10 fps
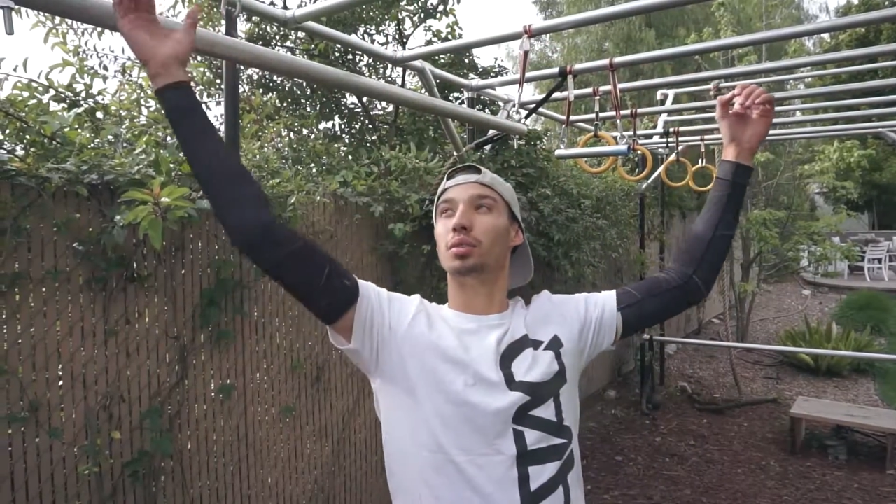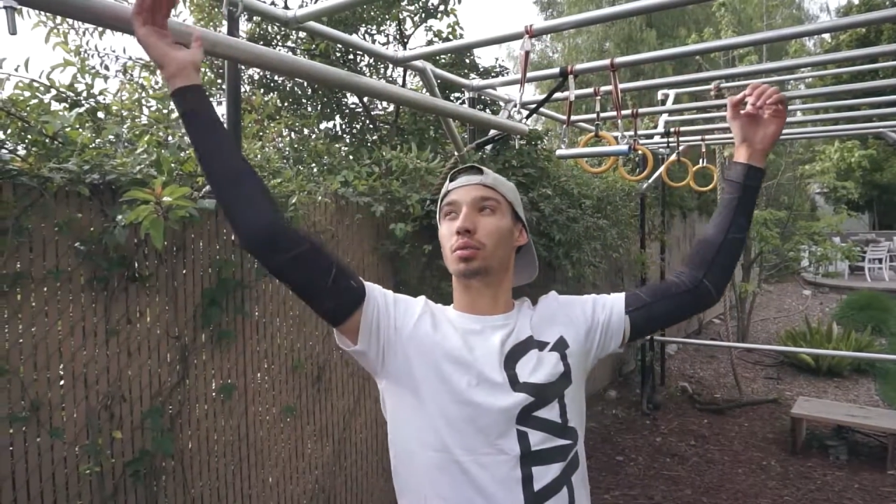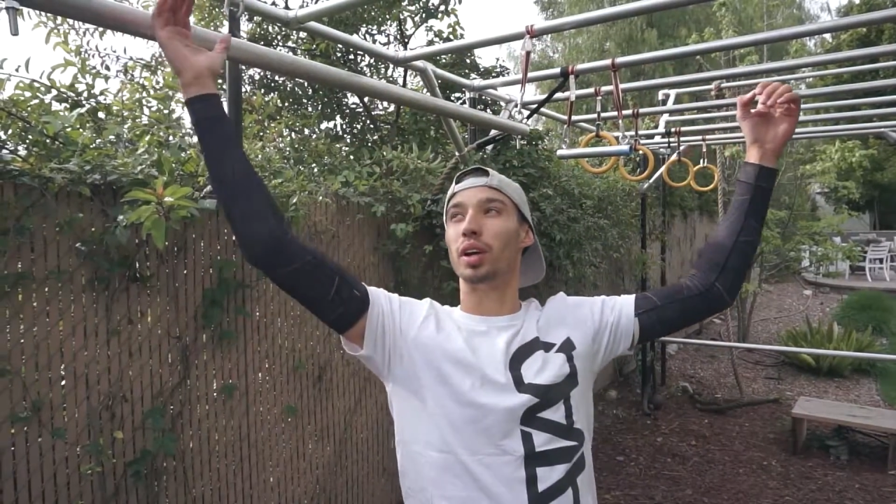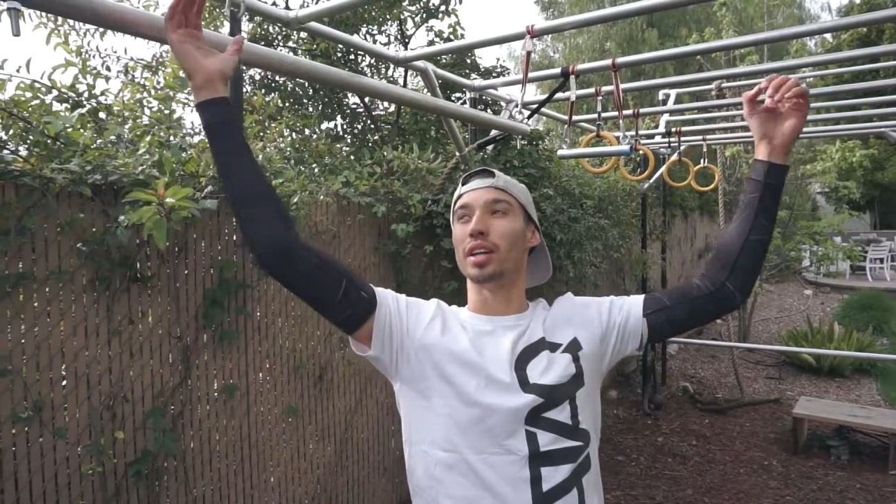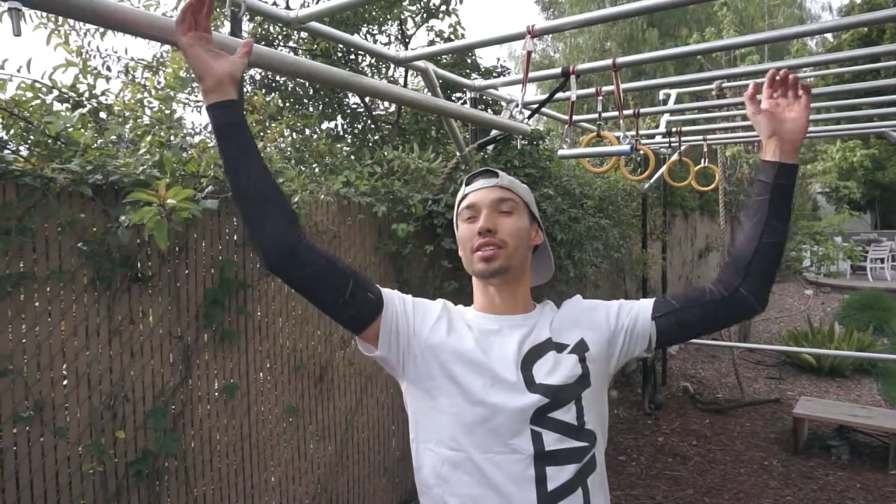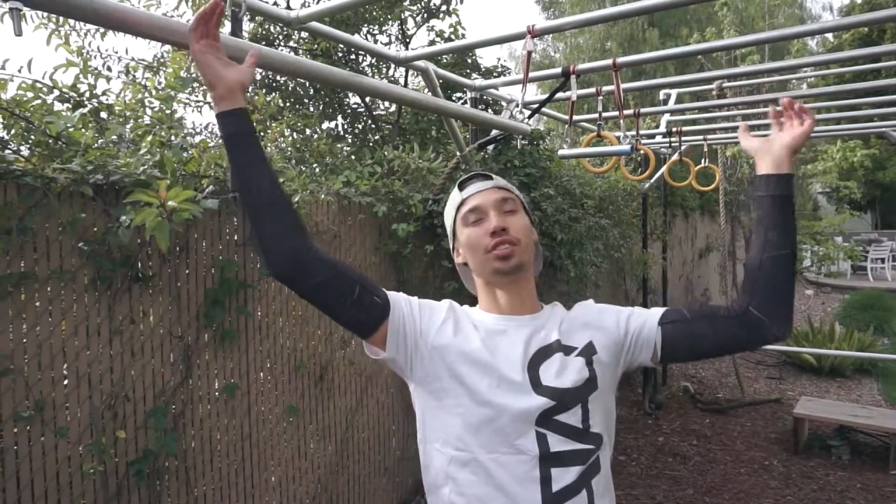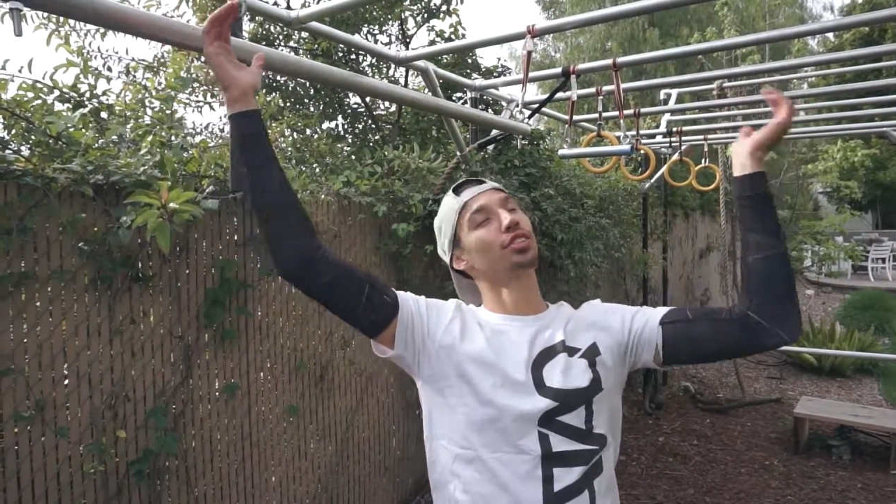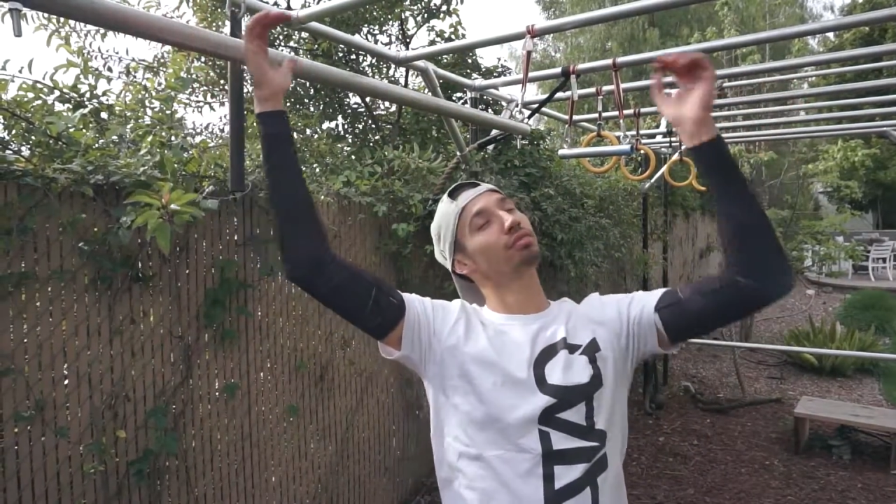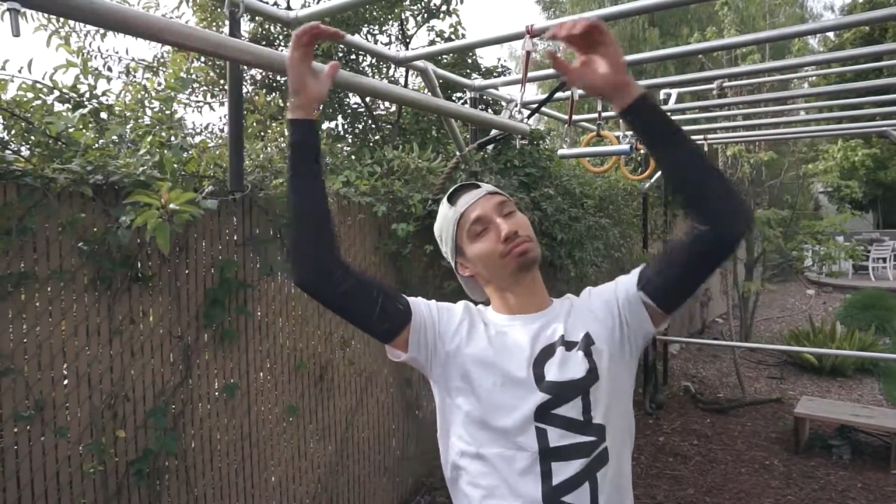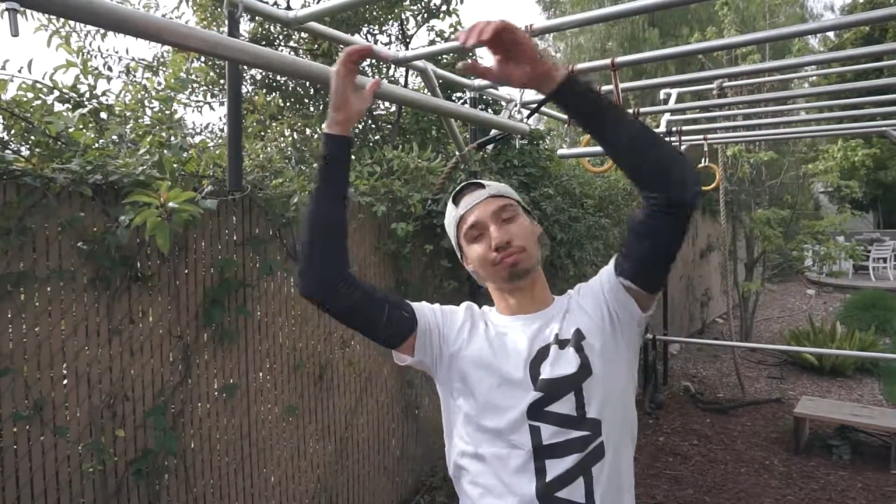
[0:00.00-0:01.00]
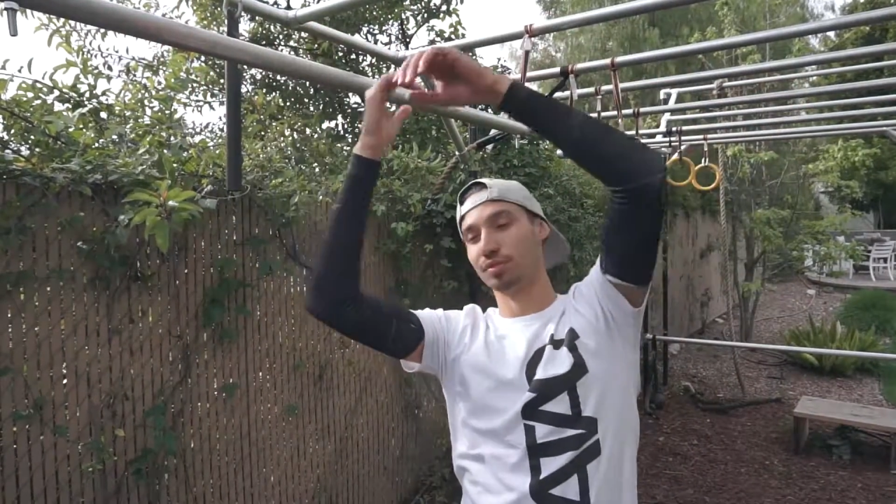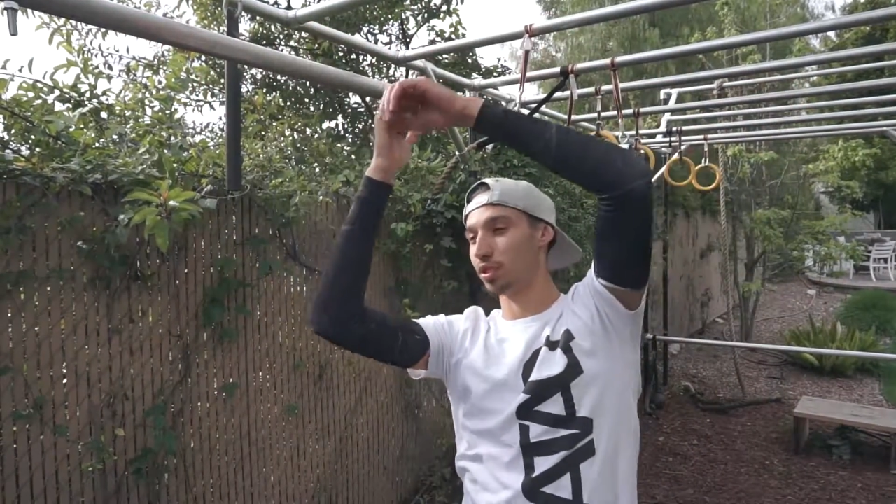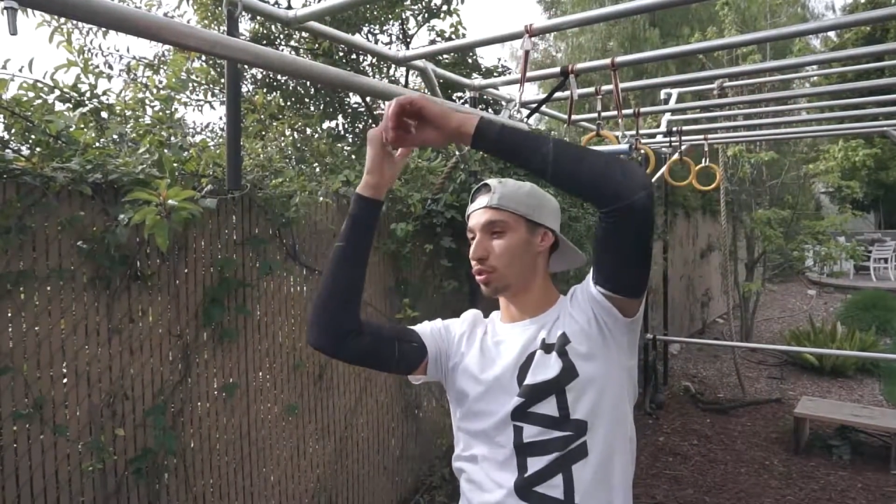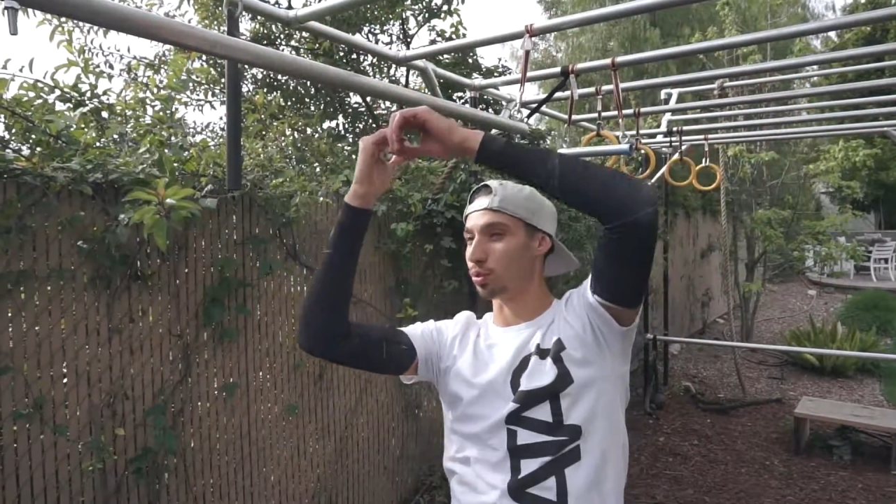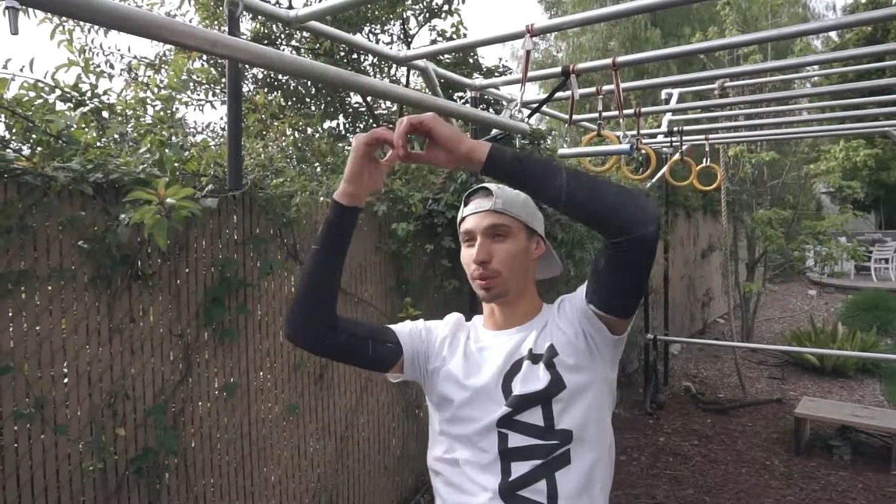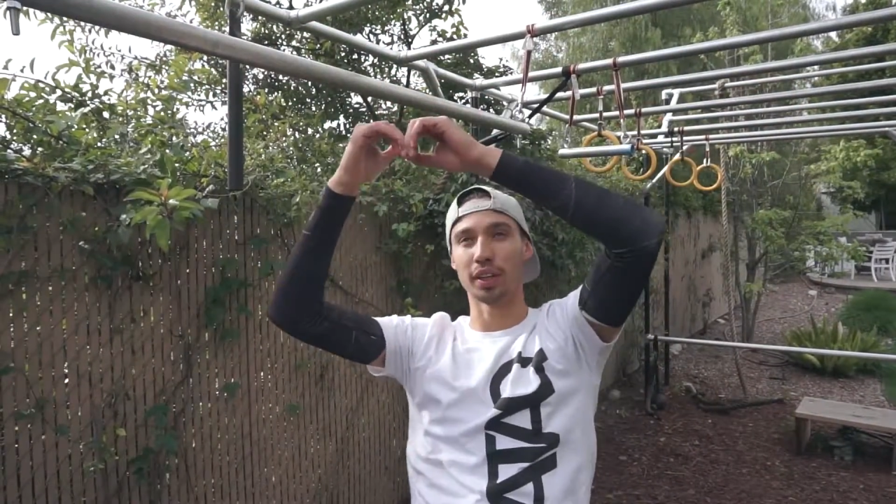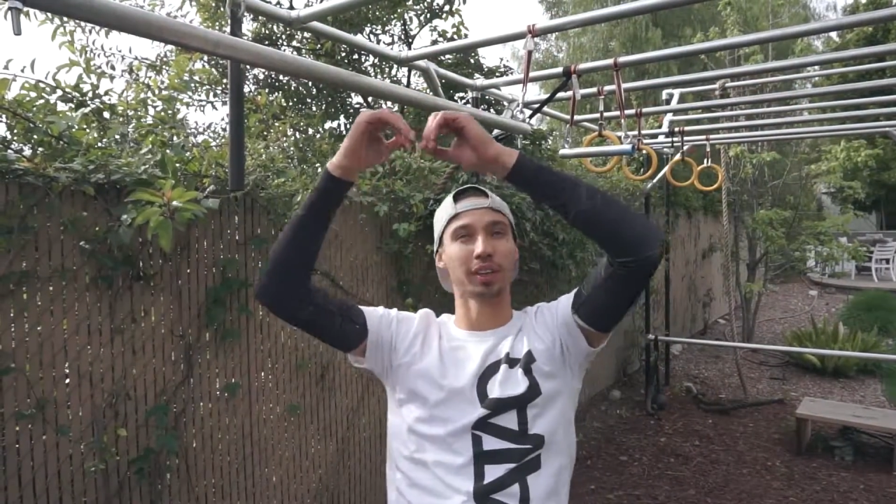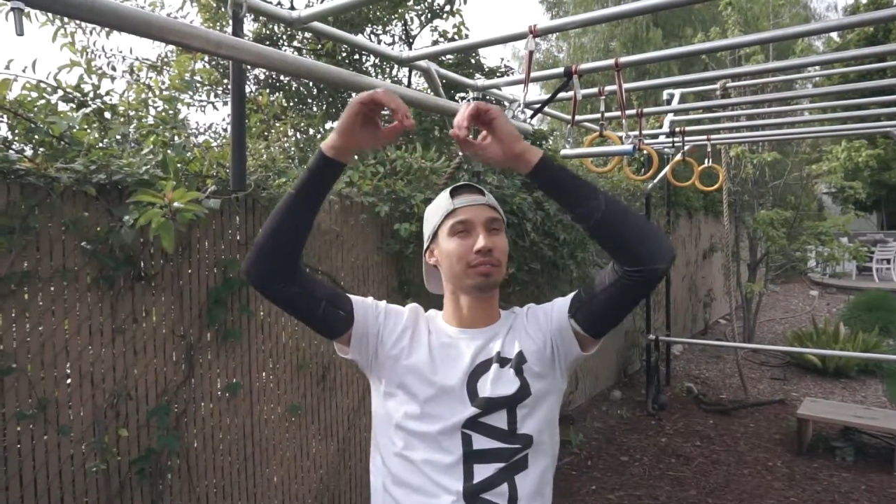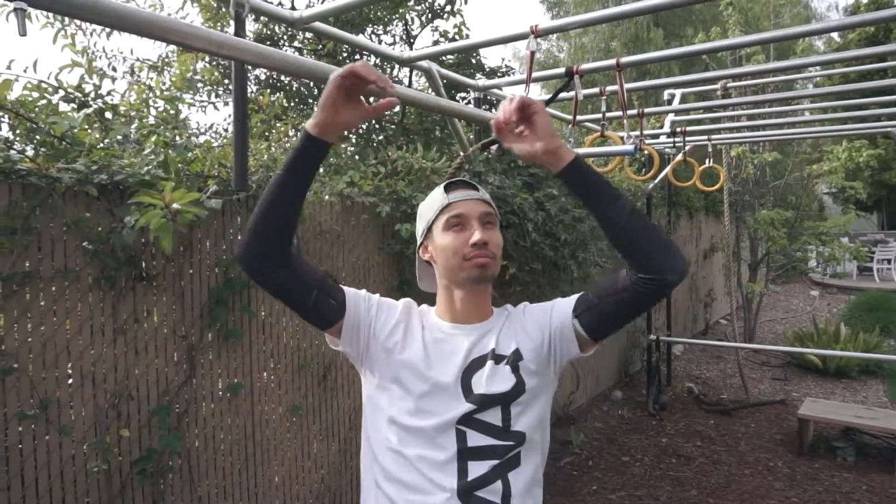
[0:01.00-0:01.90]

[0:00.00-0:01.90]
reach, swing,